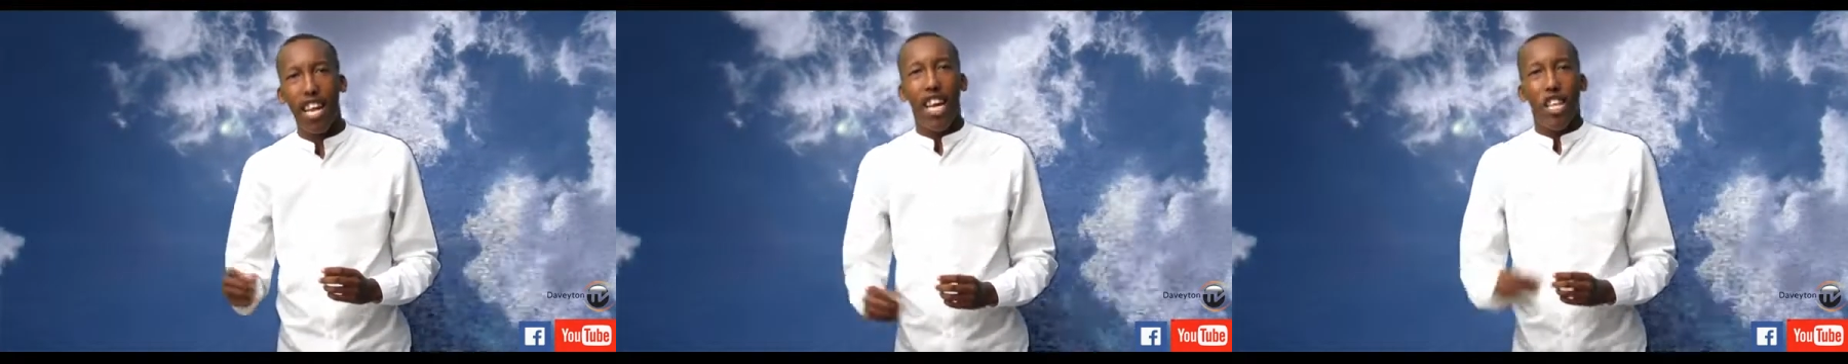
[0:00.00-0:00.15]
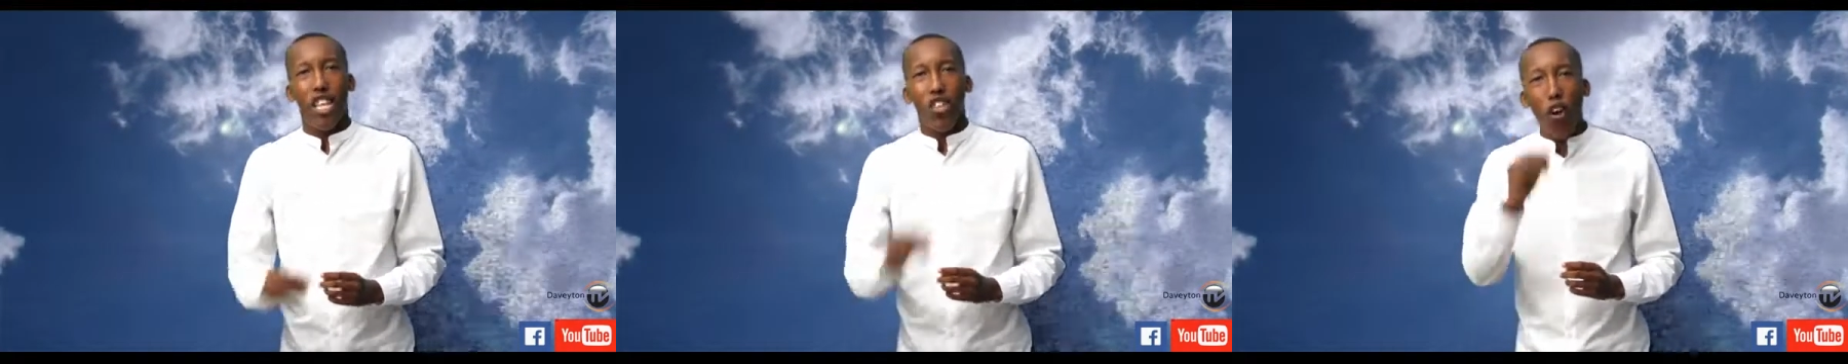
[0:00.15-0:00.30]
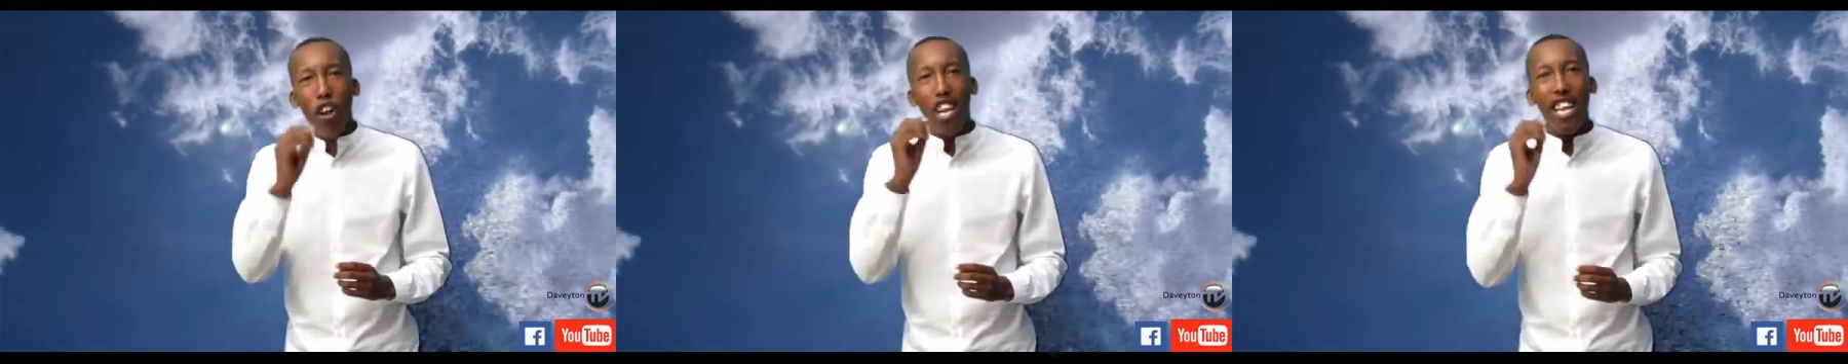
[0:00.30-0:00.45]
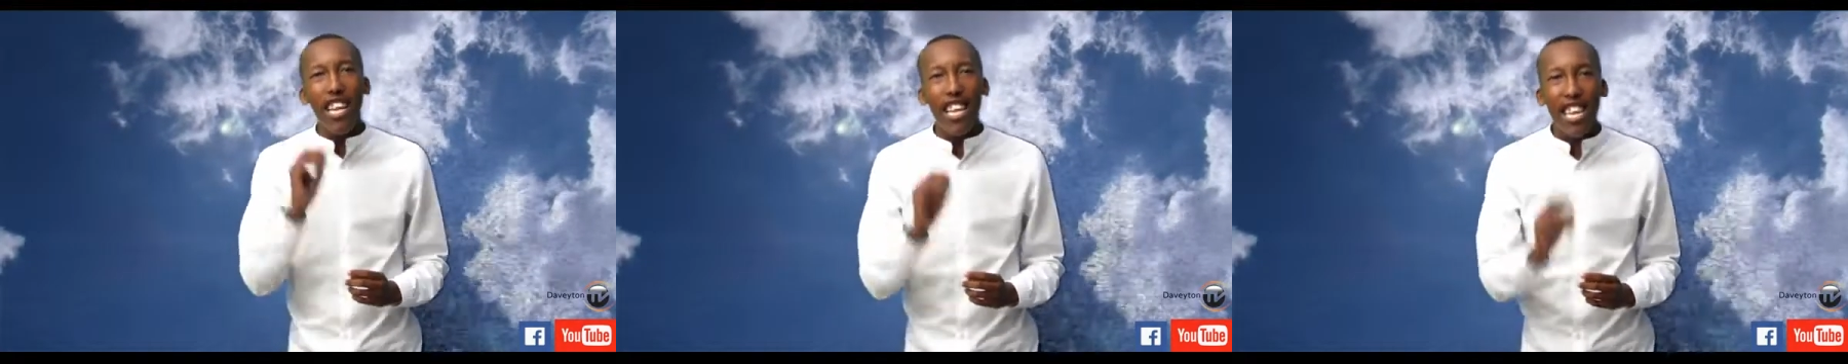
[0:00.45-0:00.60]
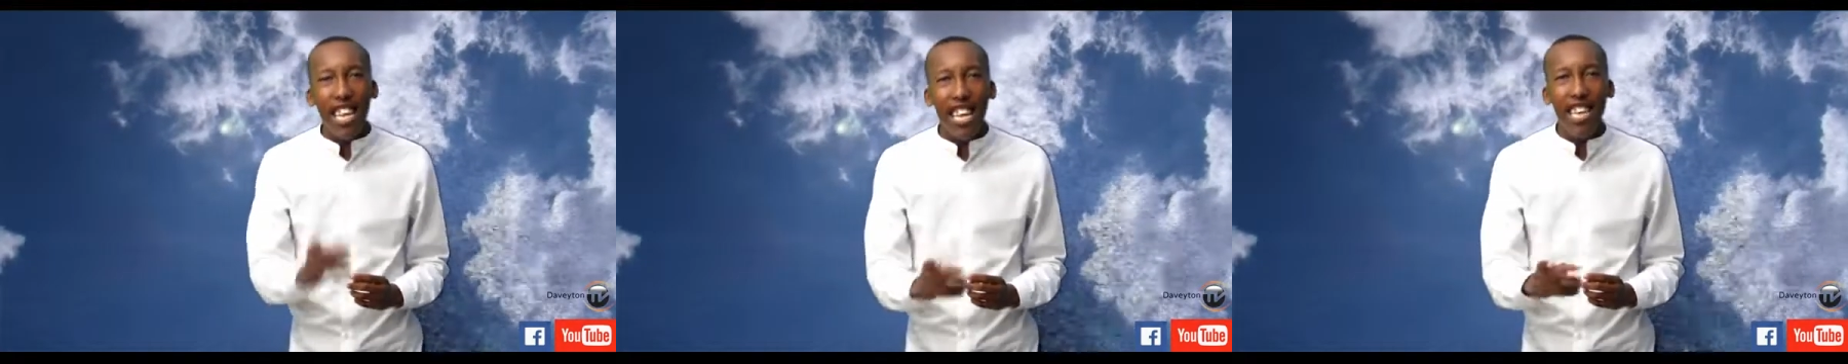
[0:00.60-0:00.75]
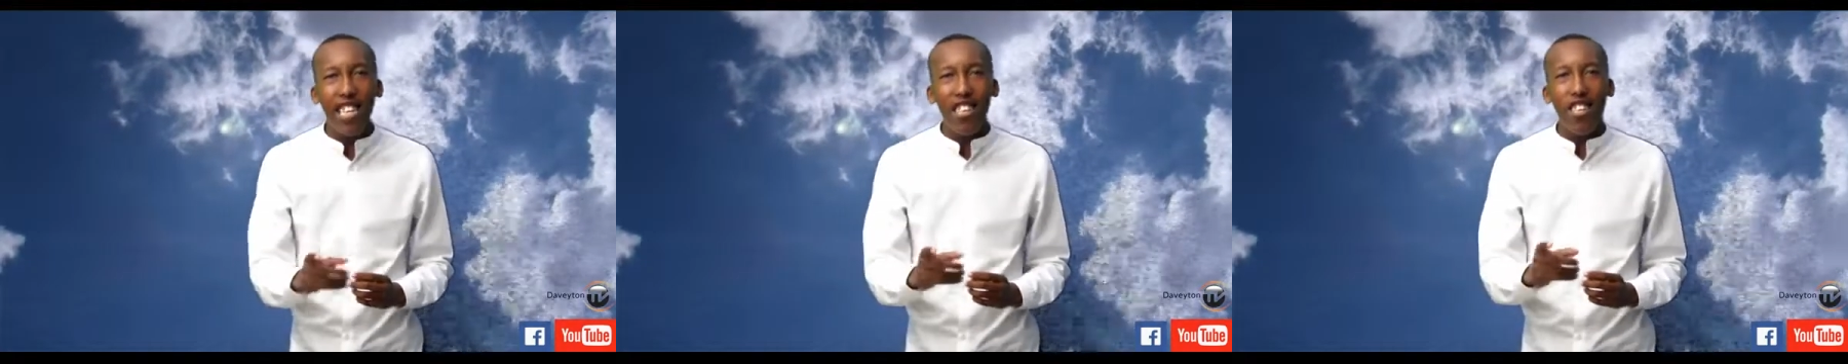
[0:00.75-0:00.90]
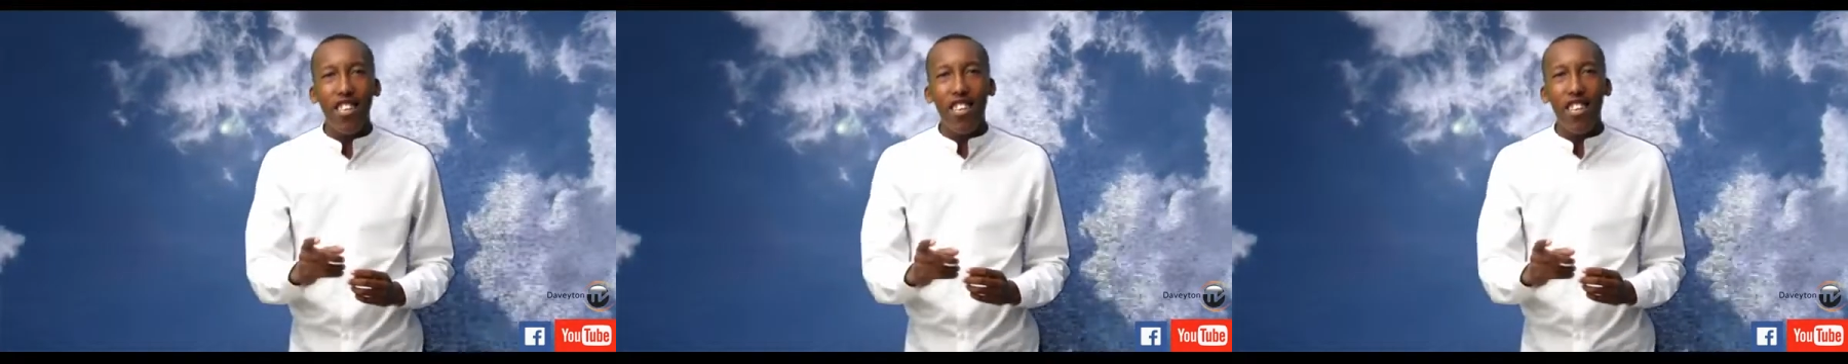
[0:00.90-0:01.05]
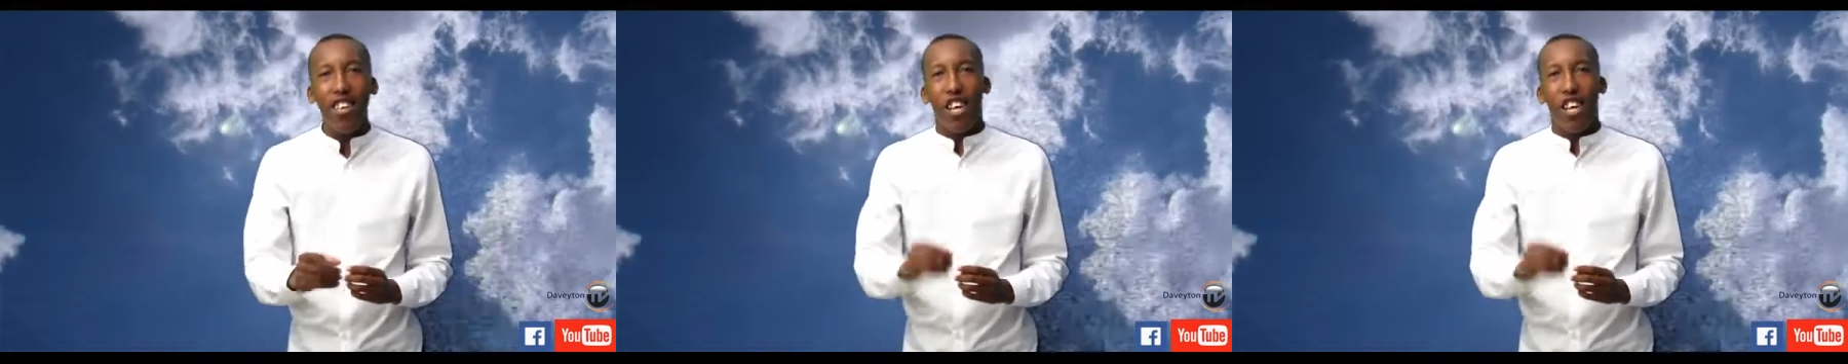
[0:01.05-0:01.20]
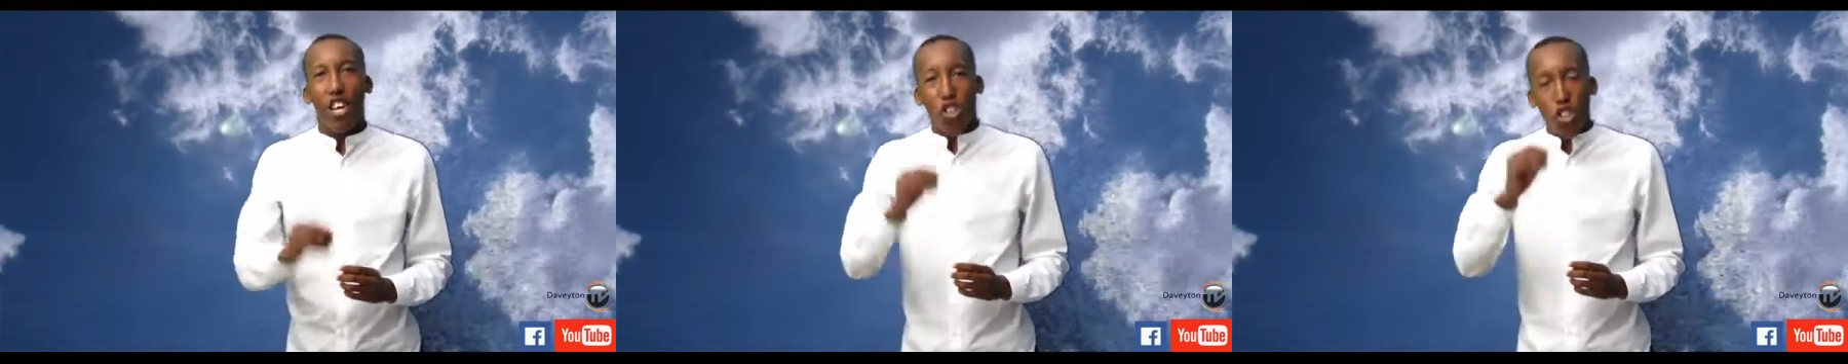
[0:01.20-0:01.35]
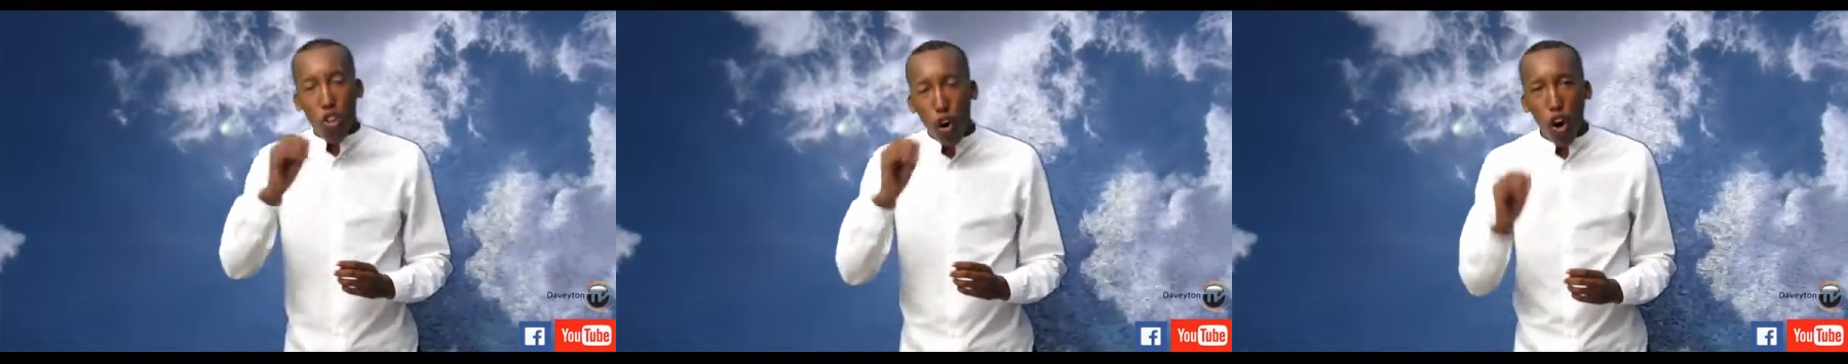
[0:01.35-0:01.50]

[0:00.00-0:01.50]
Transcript: You need to